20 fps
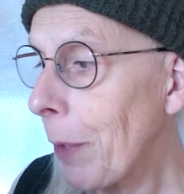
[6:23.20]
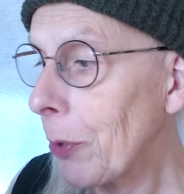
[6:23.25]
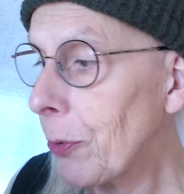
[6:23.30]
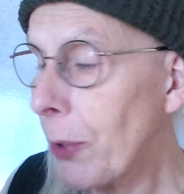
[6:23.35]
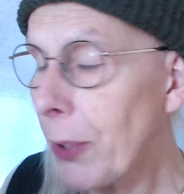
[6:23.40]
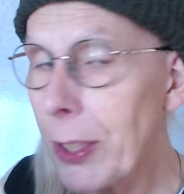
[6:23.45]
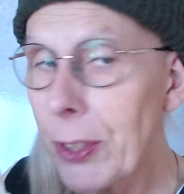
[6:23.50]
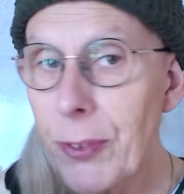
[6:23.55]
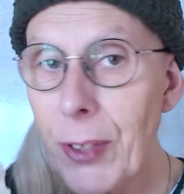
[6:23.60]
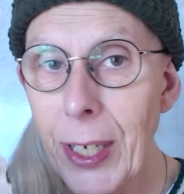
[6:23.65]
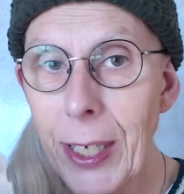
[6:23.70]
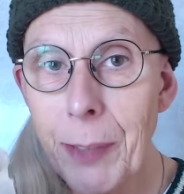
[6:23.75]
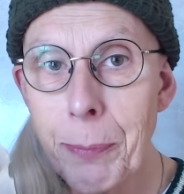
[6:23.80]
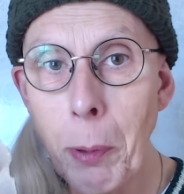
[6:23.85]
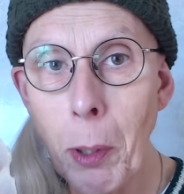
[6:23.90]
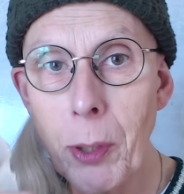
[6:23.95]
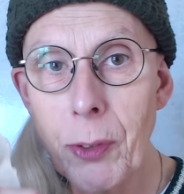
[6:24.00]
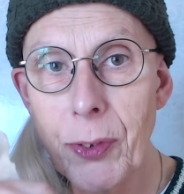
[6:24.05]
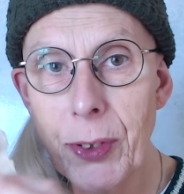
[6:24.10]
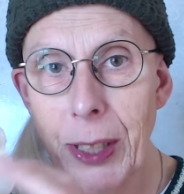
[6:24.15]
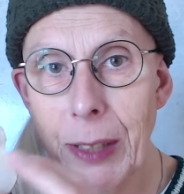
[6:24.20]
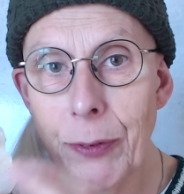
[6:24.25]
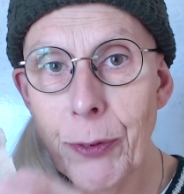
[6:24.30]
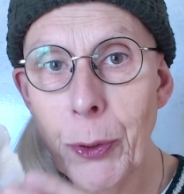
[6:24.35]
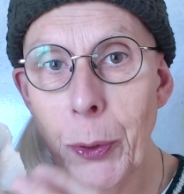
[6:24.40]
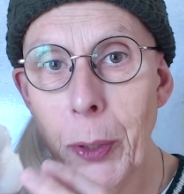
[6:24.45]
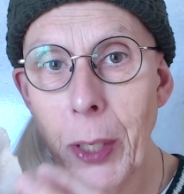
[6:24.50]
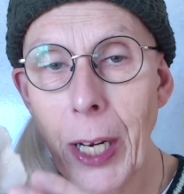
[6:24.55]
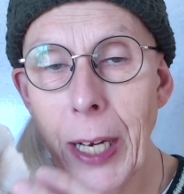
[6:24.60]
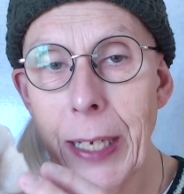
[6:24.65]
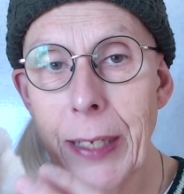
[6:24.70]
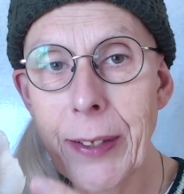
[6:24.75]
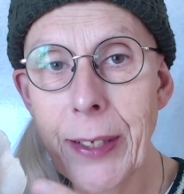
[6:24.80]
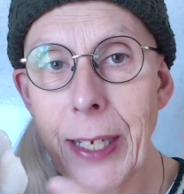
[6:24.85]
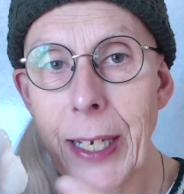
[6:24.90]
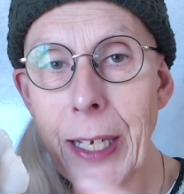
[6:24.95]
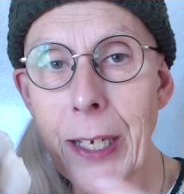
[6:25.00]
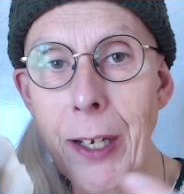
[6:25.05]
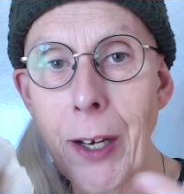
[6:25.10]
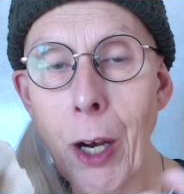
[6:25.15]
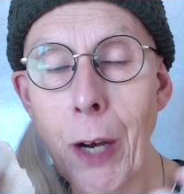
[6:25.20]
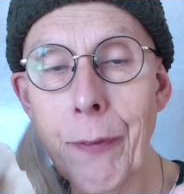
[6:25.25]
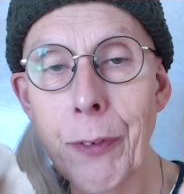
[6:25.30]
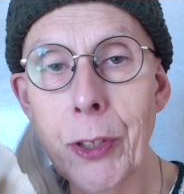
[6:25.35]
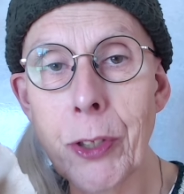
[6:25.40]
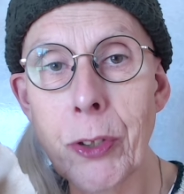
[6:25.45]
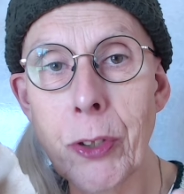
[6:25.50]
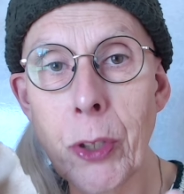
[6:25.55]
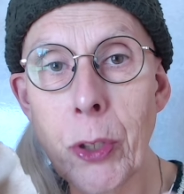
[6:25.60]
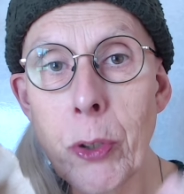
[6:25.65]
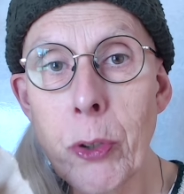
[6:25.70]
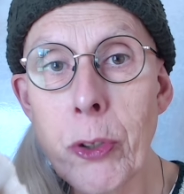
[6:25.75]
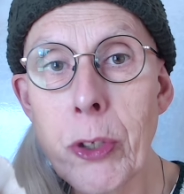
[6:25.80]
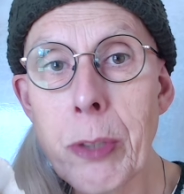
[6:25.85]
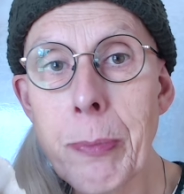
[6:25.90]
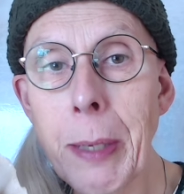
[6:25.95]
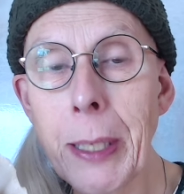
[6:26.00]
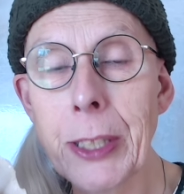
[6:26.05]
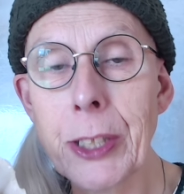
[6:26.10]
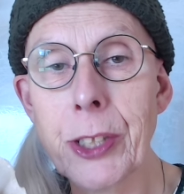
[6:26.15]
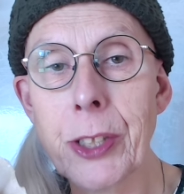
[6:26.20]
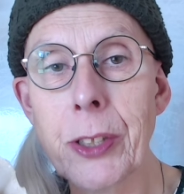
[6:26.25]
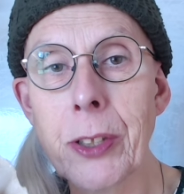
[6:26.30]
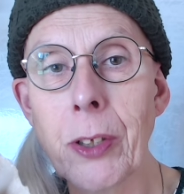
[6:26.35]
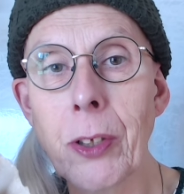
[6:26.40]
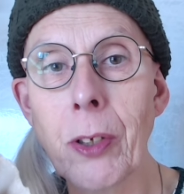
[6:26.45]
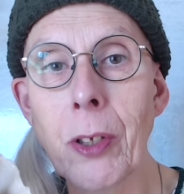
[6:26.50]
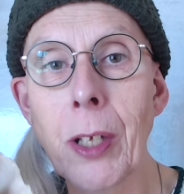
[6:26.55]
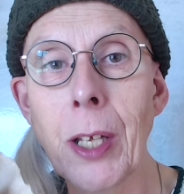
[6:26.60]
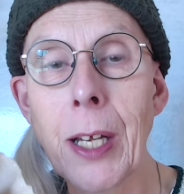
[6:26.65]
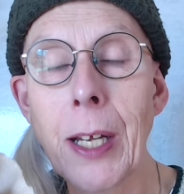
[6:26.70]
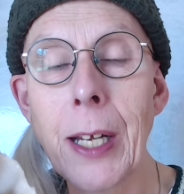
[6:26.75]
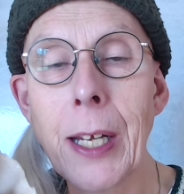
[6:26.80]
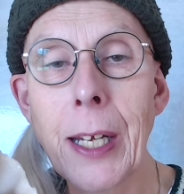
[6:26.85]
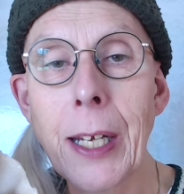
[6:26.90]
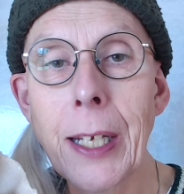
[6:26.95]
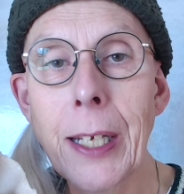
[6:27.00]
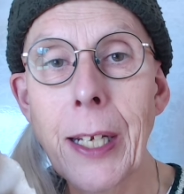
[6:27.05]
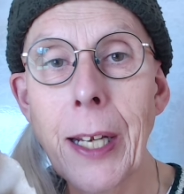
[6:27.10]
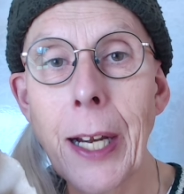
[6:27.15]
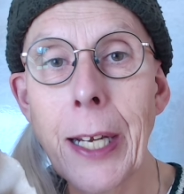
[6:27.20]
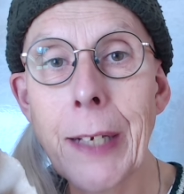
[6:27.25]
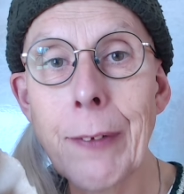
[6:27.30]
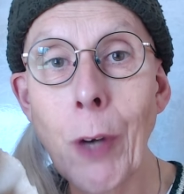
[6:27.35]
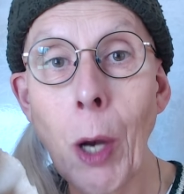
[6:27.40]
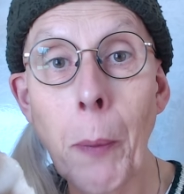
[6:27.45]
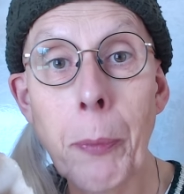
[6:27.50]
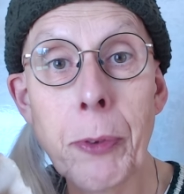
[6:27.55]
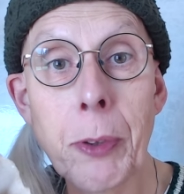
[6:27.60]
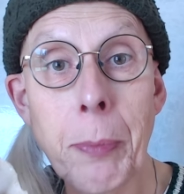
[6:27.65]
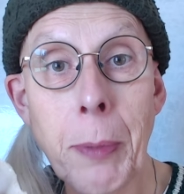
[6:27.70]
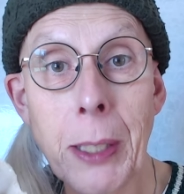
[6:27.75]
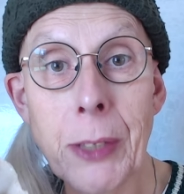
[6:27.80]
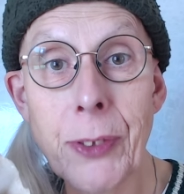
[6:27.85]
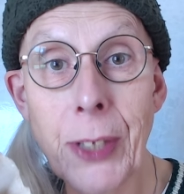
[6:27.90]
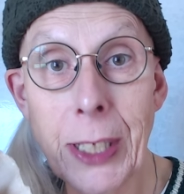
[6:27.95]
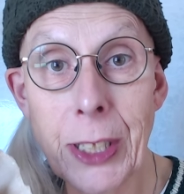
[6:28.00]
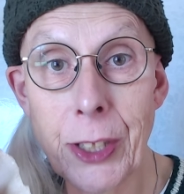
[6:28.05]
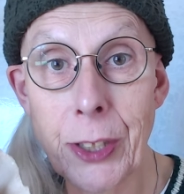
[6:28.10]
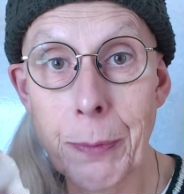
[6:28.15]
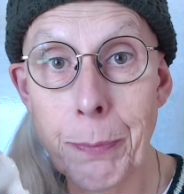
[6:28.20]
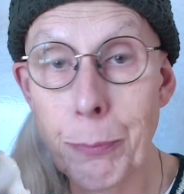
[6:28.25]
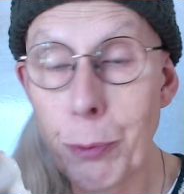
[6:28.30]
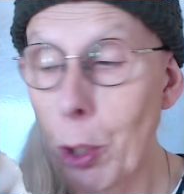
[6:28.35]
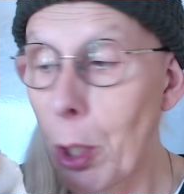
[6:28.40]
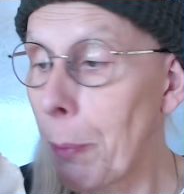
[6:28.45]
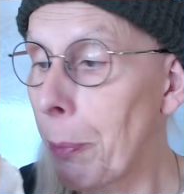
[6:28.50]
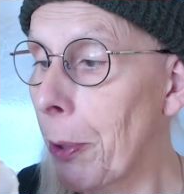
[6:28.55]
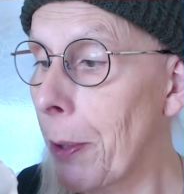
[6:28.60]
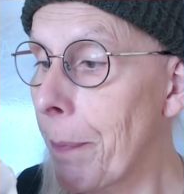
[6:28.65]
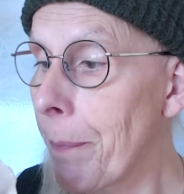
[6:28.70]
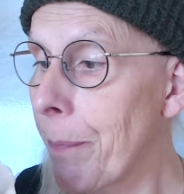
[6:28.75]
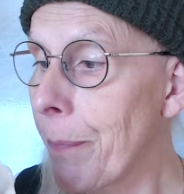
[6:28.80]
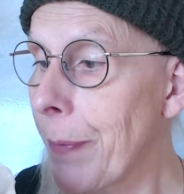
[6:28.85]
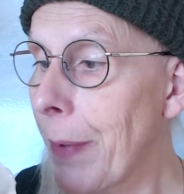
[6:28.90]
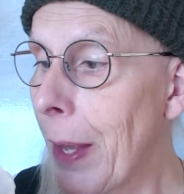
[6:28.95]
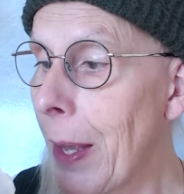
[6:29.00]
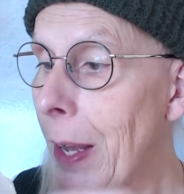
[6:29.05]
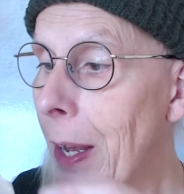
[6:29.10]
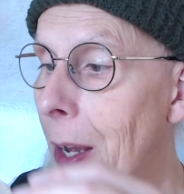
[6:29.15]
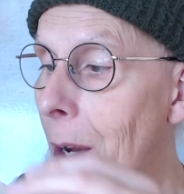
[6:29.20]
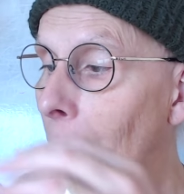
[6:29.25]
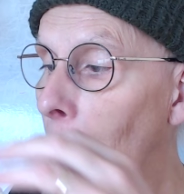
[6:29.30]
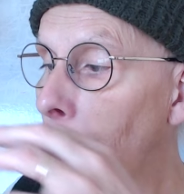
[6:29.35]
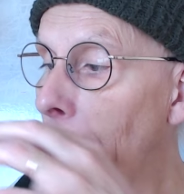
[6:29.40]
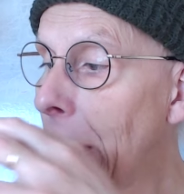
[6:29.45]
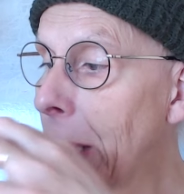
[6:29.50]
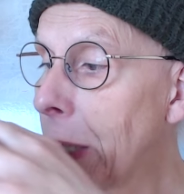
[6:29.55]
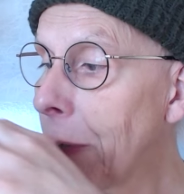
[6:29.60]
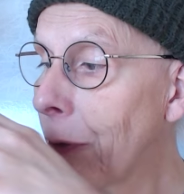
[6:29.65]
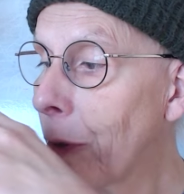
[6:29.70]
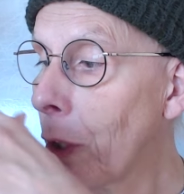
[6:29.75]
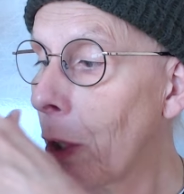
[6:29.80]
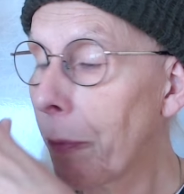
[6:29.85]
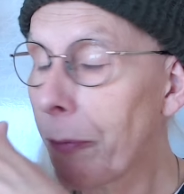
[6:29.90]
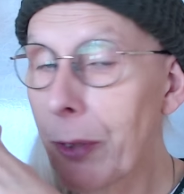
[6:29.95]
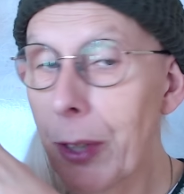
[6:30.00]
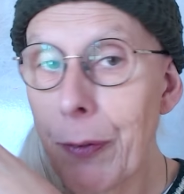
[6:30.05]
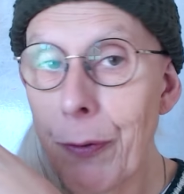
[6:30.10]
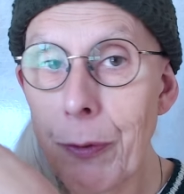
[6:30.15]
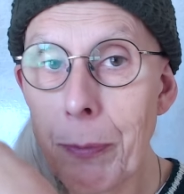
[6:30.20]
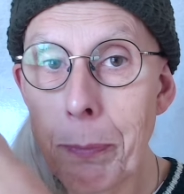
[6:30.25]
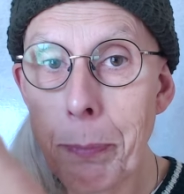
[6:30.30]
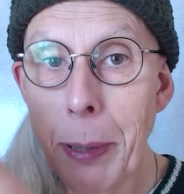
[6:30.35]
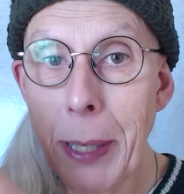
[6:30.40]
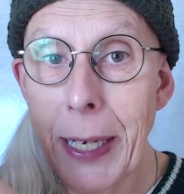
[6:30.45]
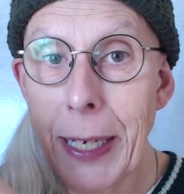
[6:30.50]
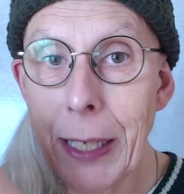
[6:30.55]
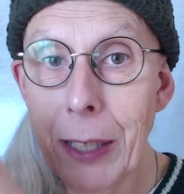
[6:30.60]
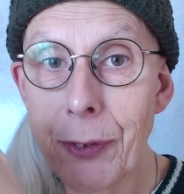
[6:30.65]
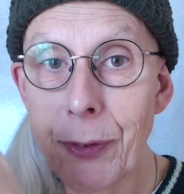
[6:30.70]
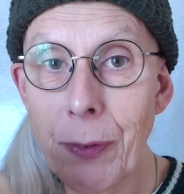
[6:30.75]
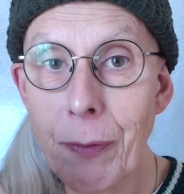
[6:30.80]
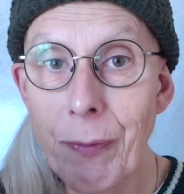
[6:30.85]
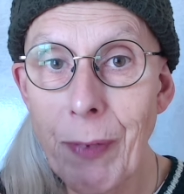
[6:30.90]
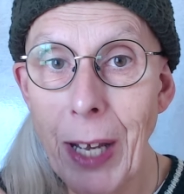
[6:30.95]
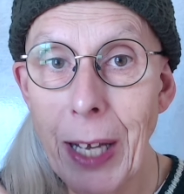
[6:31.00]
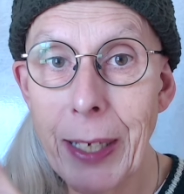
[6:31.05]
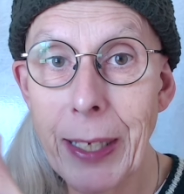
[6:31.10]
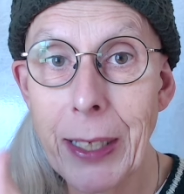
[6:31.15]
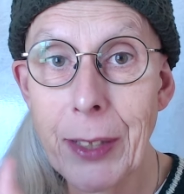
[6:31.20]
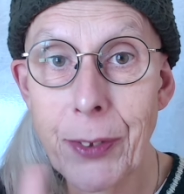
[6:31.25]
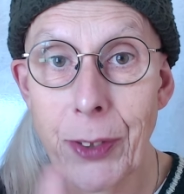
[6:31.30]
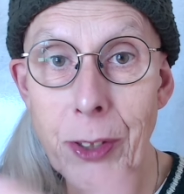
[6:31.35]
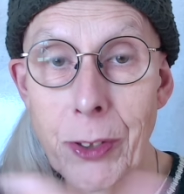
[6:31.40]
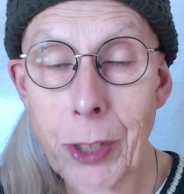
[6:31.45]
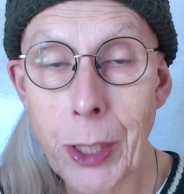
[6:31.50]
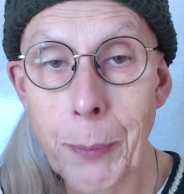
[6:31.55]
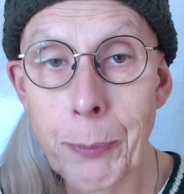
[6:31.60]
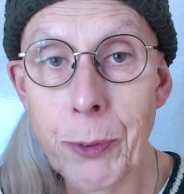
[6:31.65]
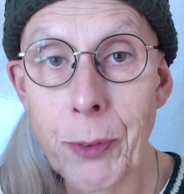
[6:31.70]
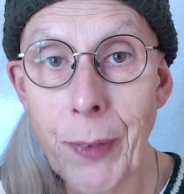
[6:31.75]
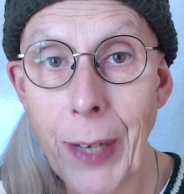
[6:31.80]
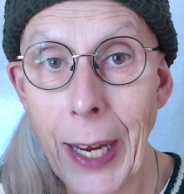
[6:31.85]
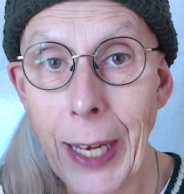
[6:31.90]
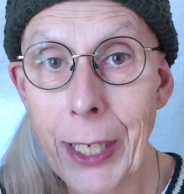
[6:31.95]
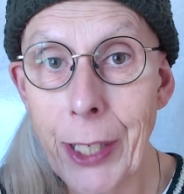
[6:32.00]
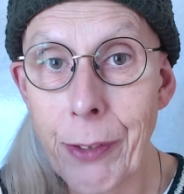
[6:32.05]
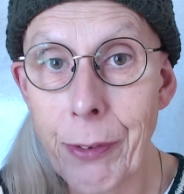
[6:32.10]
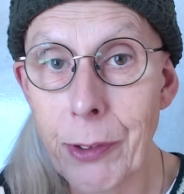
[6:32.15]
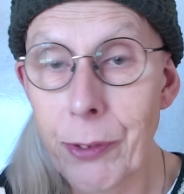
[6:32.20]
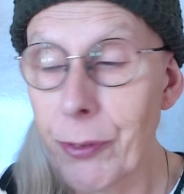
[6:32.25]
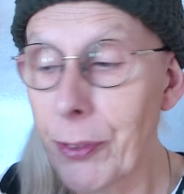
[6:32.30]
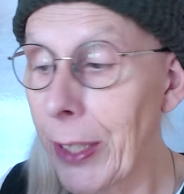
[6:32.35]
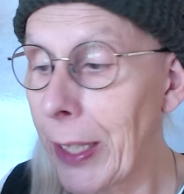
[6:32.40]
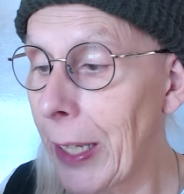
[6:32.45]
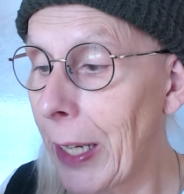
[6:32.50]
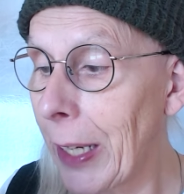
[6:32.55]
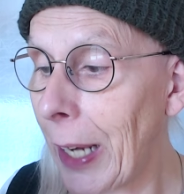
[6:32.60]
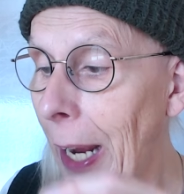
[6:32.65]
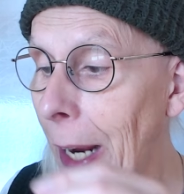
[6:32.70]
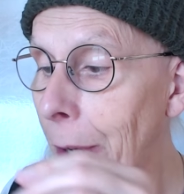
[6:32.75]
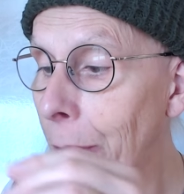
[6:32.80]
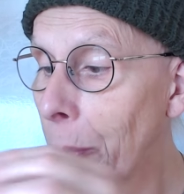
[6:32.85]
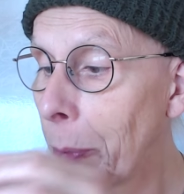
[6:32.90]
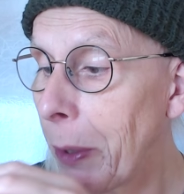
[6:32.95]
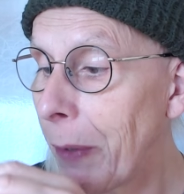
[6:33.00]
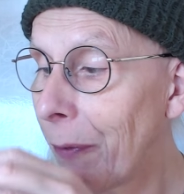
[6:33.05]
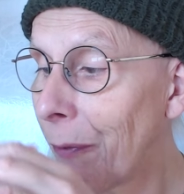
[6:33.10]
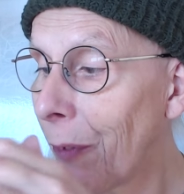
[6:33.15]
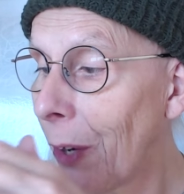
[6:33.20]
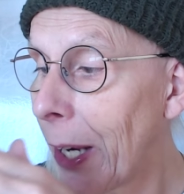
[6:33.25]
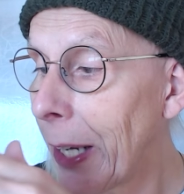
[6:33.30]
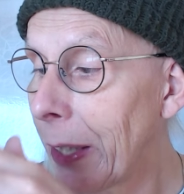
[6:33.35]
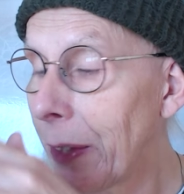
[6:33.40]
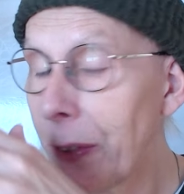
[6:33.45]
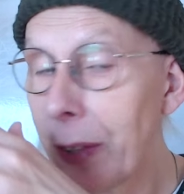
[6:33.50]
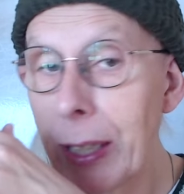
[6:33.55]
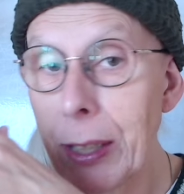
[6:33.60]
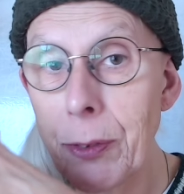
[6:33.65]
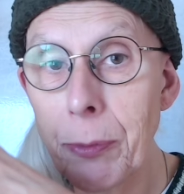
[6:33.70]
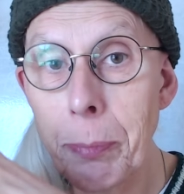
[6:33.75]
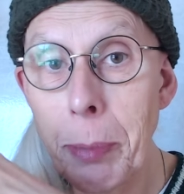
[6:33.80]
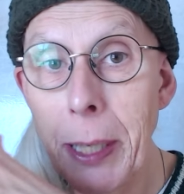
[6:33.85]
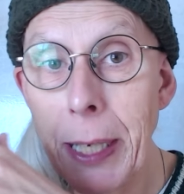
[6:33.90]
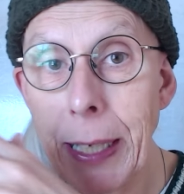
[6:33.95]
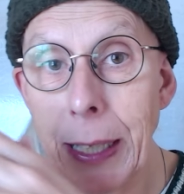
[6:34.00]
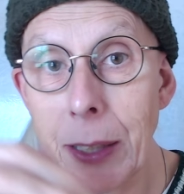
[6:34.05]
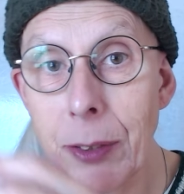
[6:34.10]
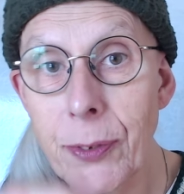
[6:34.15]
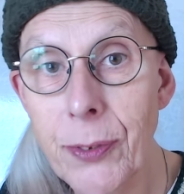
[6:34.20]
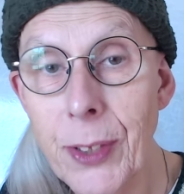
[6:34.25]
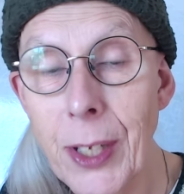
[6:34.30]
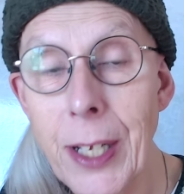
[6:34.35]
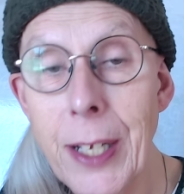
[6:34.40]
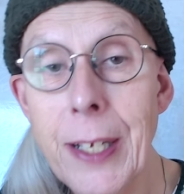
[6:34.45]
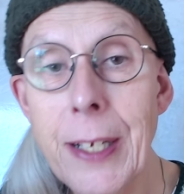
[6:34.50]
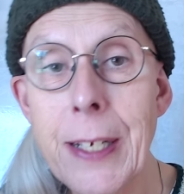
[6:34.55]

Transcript: So this X box gives you an idea of a 2-dimensional kind of optimization problem where you've got different peaks and valleys in terms of accuracy, and how do we find these peaks?